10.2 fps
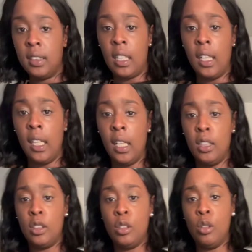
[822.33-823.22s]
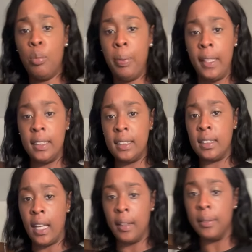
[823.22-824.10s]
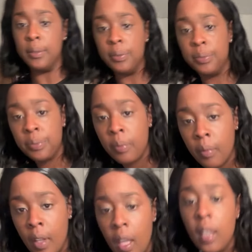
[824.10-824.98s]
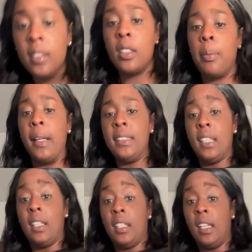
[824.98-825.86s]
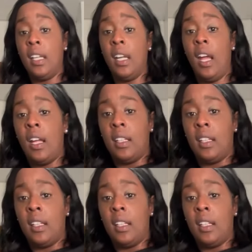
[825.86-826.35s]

Celine two-piece set so basically